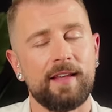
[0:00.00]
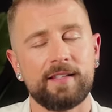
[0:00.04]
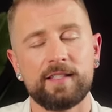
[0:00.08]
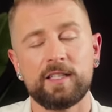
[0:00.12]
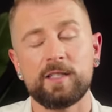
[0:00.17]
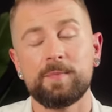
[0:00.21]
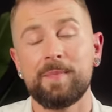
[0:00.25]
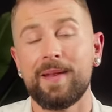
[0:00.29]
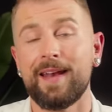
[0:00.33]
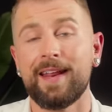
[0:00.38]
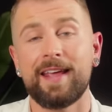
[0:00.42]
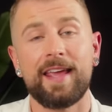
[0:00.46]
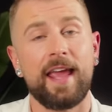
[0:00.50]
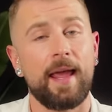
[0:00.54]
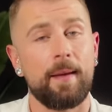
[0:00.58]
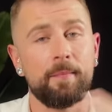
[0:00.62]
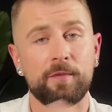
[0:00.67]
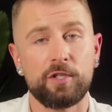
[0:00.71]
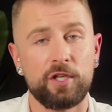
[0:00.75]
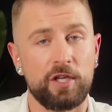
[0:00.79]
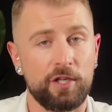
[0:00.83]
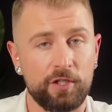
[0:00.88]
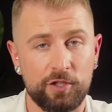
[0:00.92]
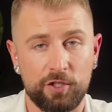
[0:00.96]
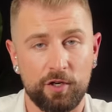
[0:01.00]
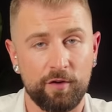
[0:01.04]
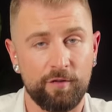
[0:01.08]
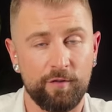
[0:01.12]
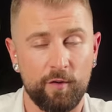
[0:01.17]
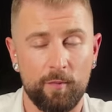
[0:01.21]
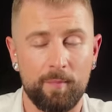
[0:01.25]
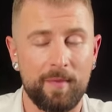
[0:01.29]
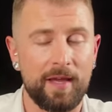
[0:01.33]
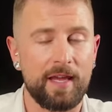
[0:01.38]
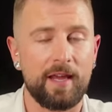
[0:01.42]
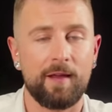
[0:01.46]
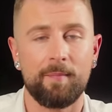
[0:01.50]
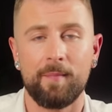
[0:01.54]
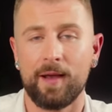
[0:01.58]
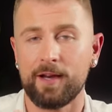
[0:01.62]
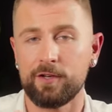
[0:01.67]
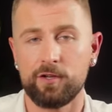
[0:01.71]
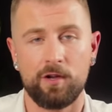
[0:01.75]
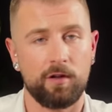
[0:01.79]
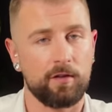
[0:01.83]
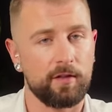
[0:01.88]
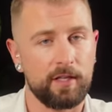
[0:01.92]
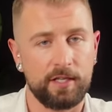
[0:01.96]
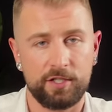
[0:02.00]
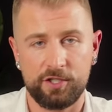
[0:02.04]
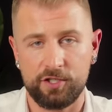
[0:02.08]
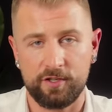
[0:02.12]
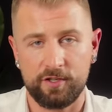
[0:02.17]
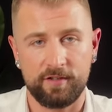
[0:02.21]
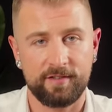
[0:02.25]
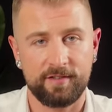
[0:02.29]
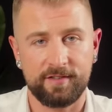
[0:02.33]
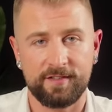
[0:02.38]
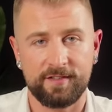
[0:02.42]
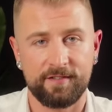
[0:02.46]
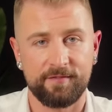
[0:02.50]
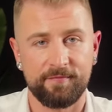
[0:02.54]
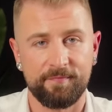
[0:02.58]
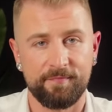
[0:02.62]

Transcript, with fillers: This has been a game changer for me and my dog leashes.